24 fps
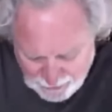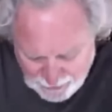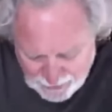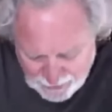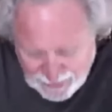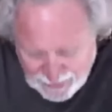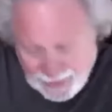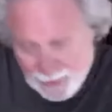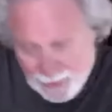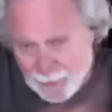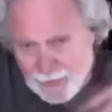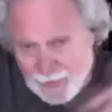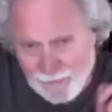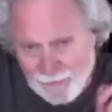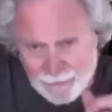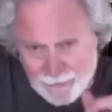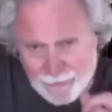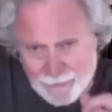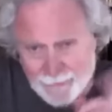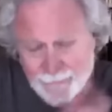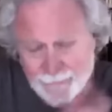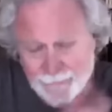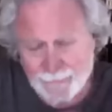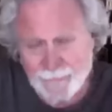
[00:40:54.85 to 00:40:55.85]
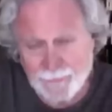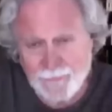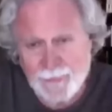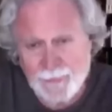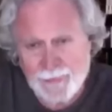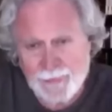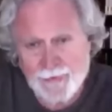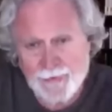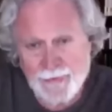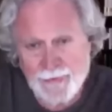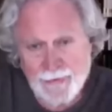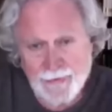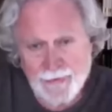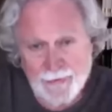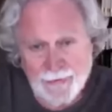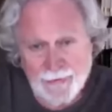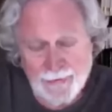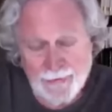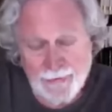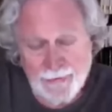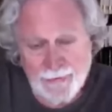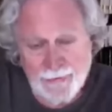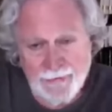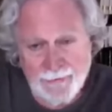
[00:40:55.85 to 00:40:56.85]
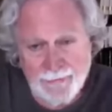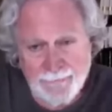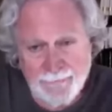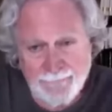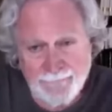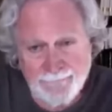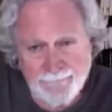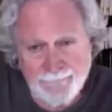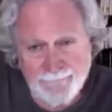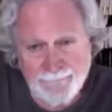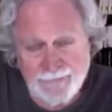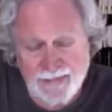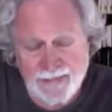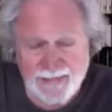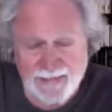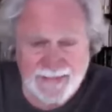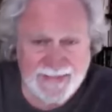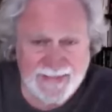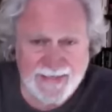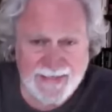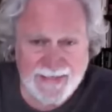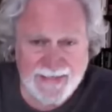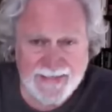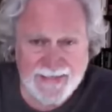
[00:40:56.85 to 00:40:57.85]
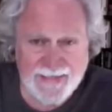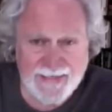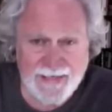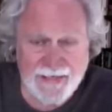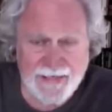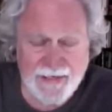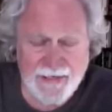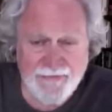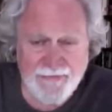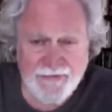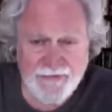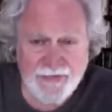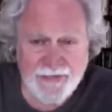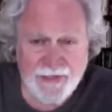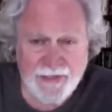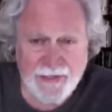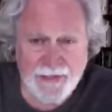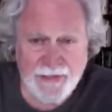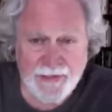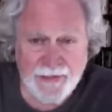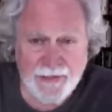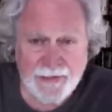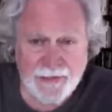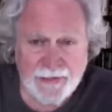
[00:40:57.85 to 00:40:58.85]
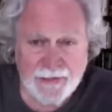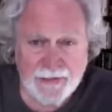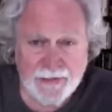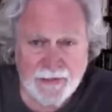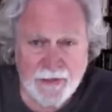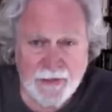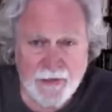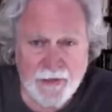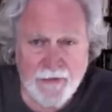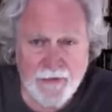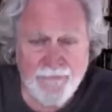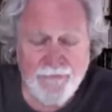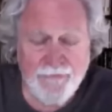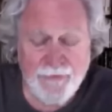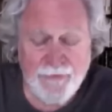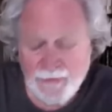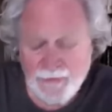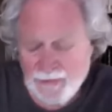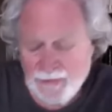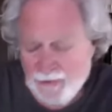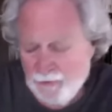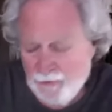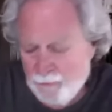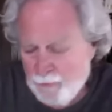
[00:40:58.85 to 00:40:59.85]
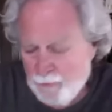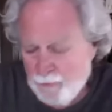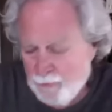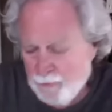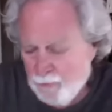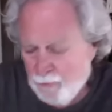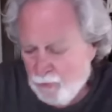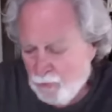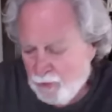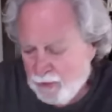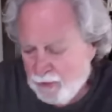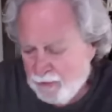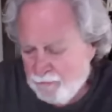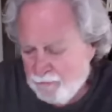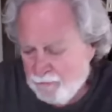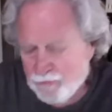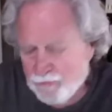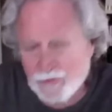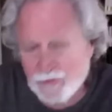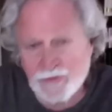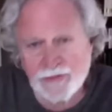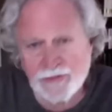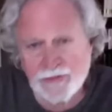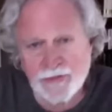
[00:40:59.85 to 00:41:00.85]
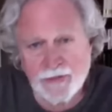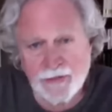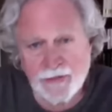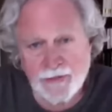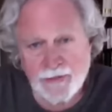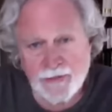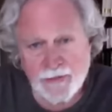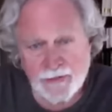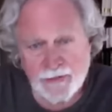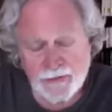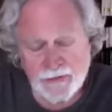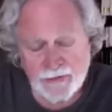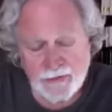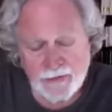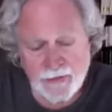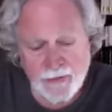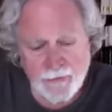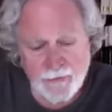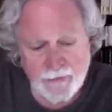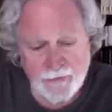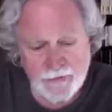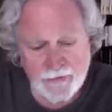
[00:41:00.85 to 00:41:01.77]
changed. However, does Isaiah have changes? Often, I remember when I first studied this,